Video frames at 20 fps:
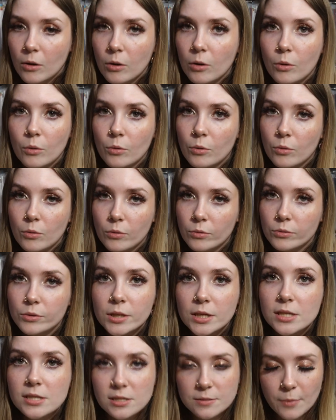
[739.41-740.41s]

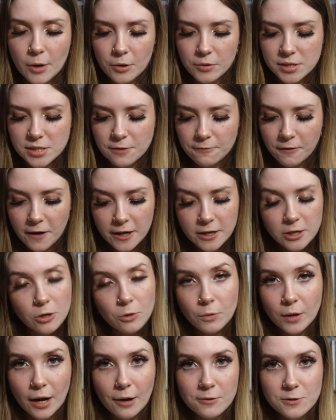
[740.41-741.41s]
Holy smokes, if I
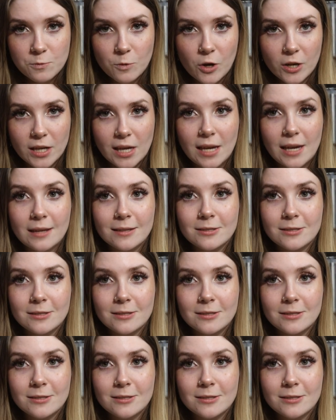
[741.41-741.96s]
knew what I was walking